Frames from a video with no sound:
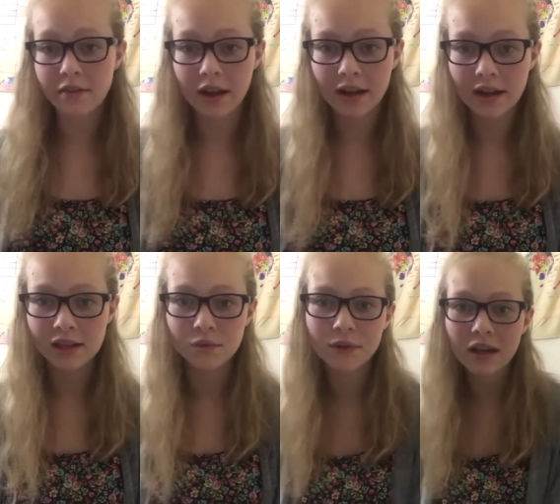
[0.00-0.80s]
event
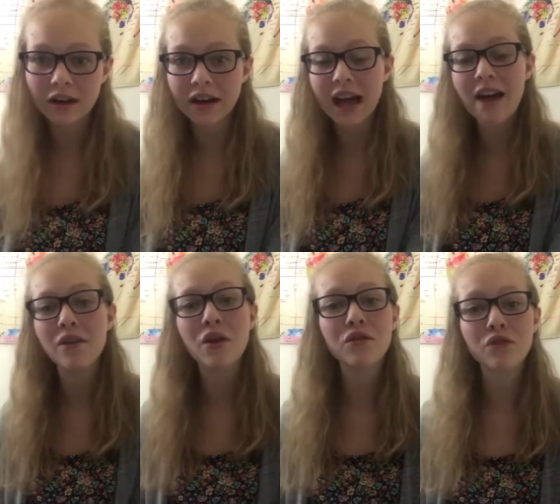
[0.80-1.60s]
is we are going to have
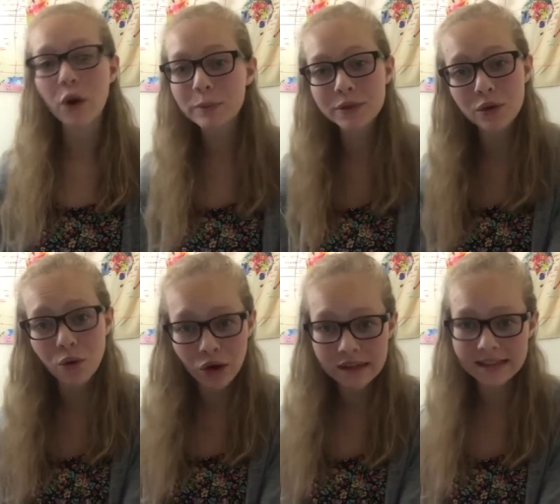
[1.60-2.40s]
a ropes
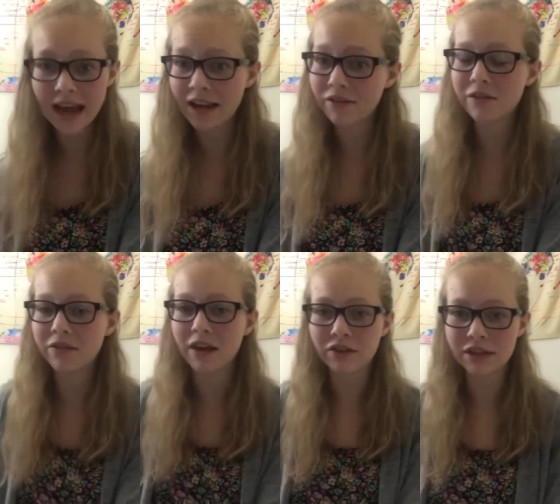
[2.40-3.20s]
course, and if you've
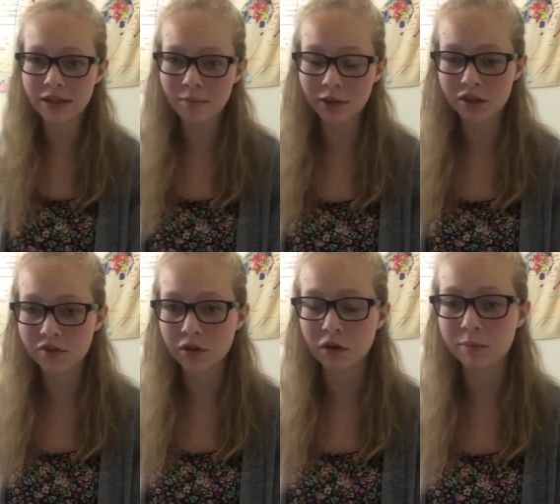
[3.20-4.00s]
never done the
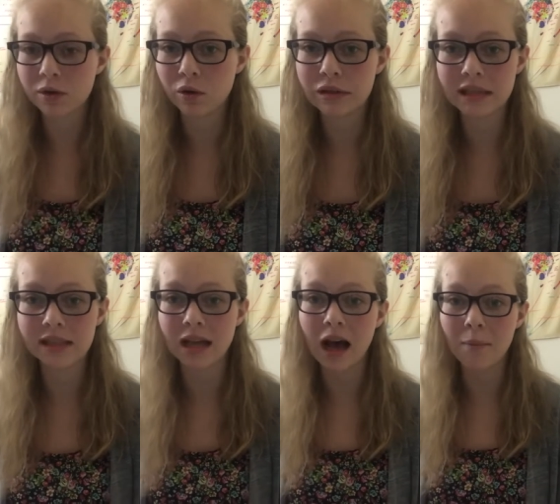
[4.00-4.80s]
Millersville ropes course, it's
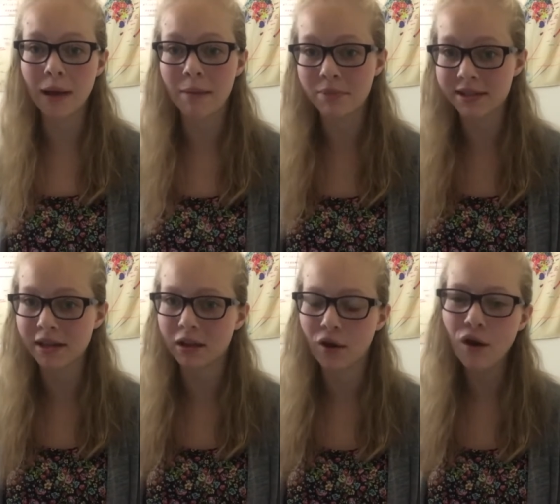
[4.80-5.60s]
up at
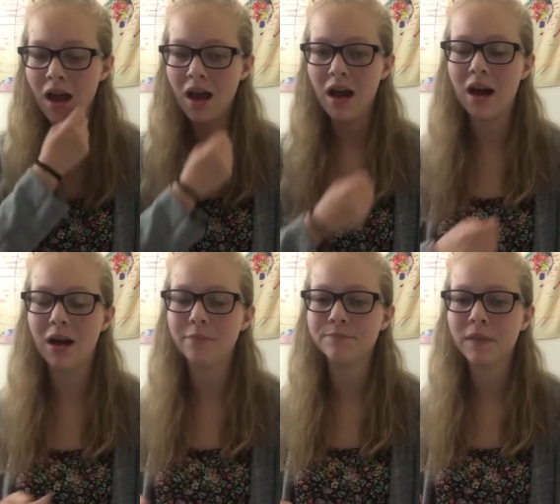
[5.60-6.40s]
Pasillo.
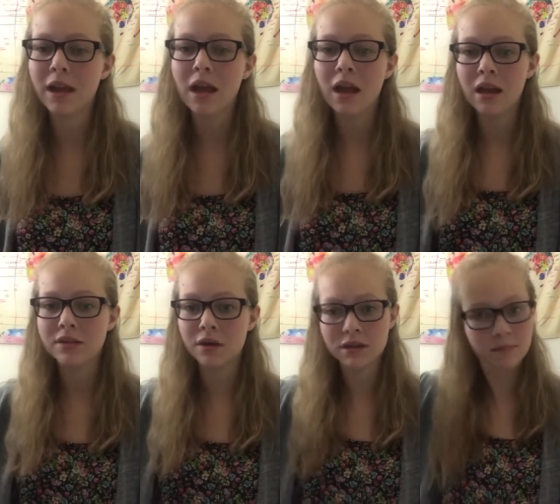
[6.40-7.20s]

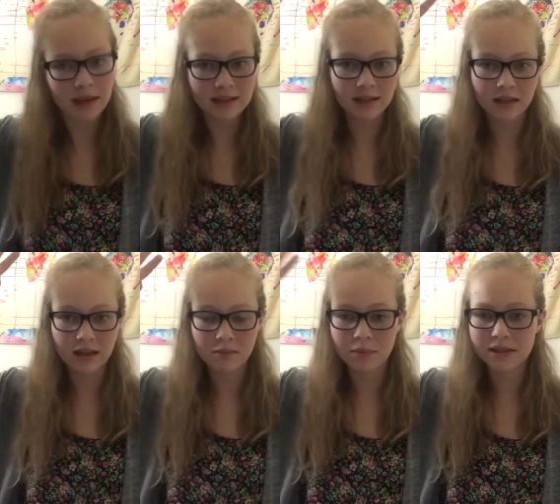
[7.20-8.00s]
So it's
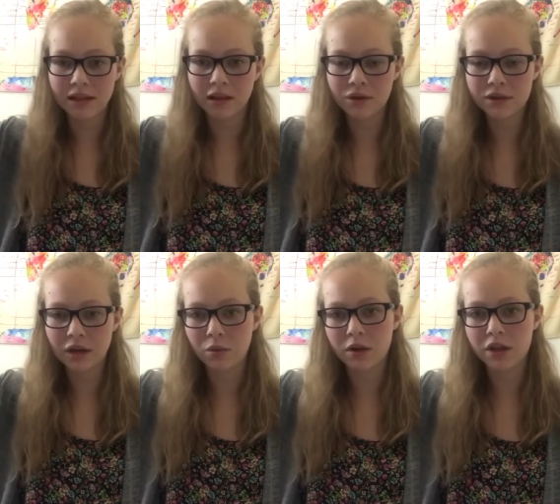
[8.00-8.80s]
basically, Pasillo's
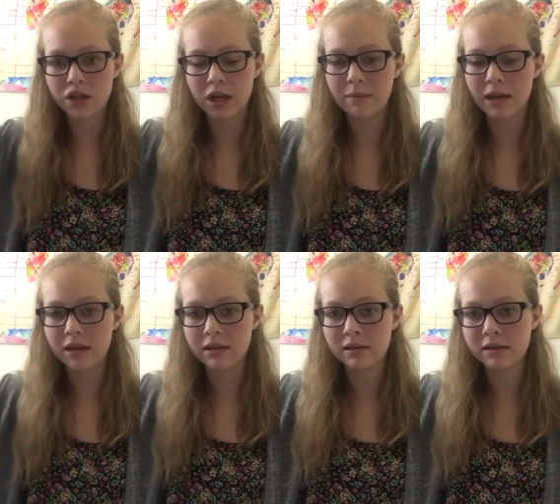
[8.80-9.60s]
like where the gym
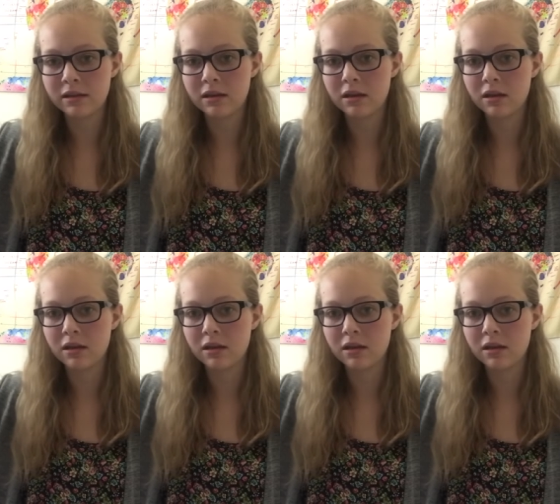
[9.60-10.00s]
is